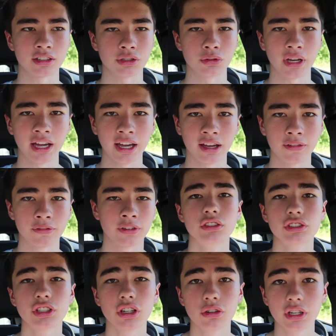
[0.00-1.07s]
Like plug you have.
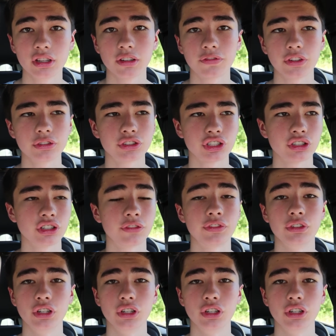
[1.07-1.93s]
So in the future, if